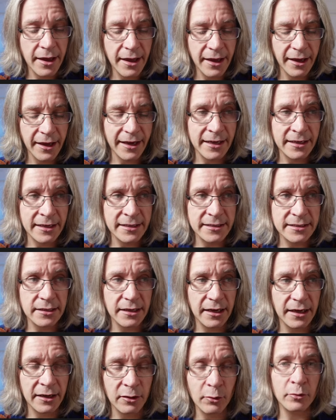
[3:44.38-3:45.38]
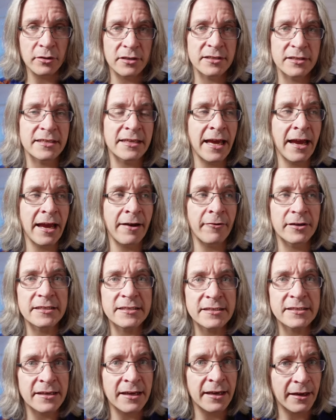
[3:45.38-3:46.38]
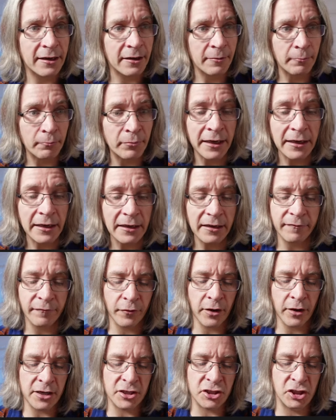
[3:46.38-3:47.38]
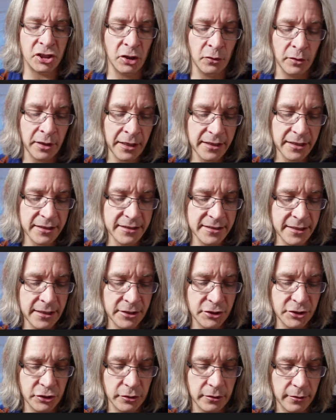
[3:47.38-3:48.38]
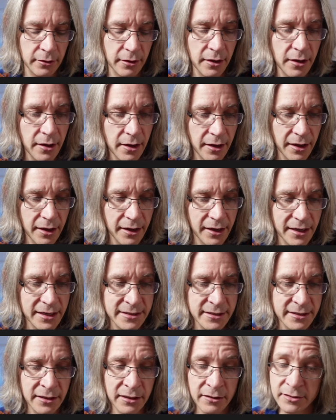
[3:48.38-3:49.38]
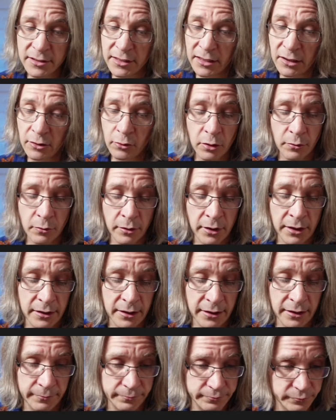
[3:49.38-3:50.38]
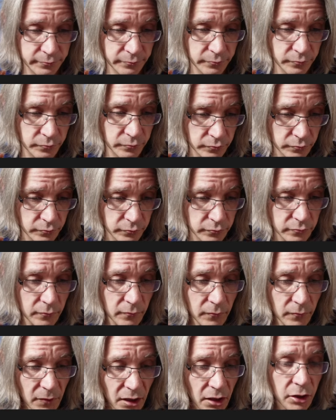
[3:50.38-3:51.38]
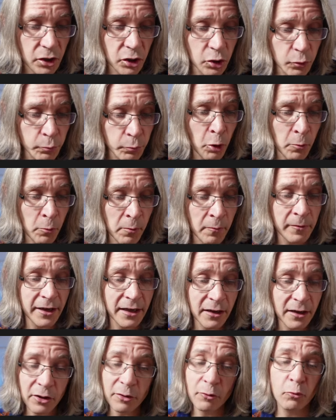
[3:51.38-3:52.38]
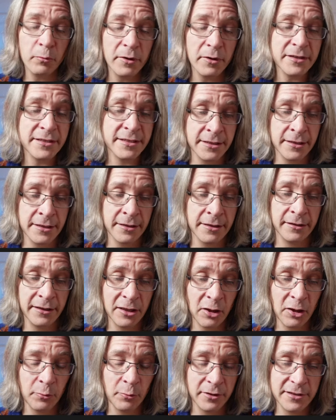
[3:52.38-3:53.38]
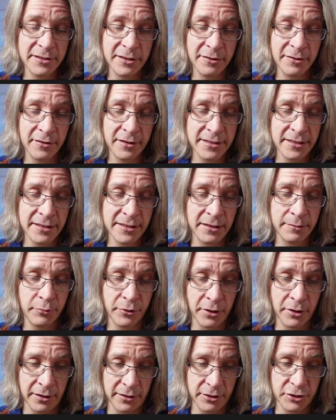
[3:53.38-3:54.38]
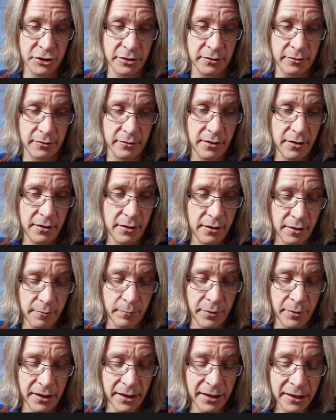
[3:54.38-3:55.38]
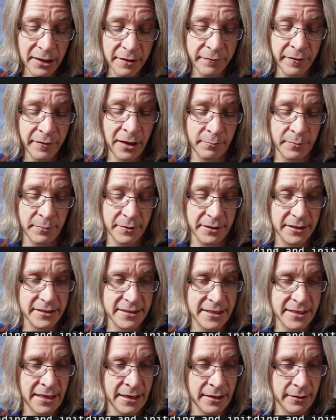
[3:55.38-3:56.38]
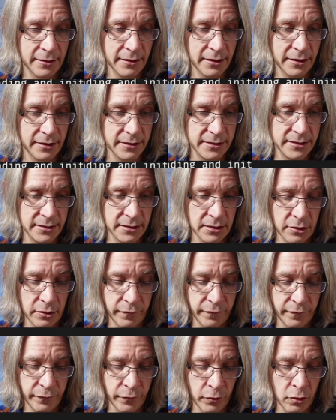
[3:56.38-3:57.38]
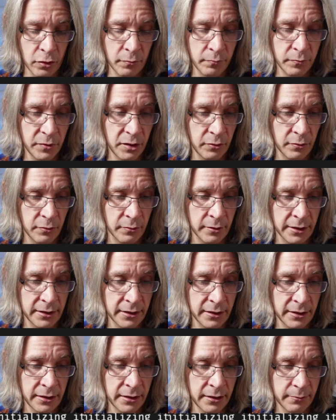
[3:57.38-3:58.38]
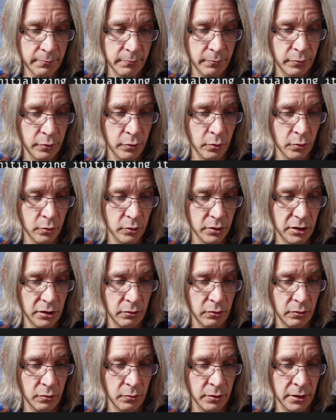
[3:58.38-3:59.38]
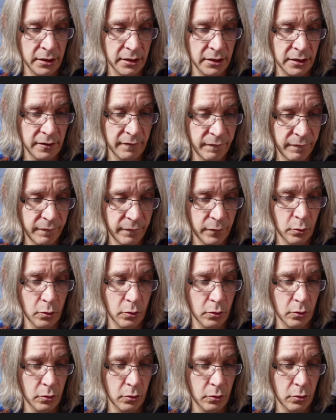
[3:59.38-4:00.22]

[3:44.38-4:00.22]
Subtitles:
is in order to guarantee a completely fresh, unique session, is I use a UUID. You almost certainly don't want to do this in production, but in development, it's handy. So from UUID, import UUID4.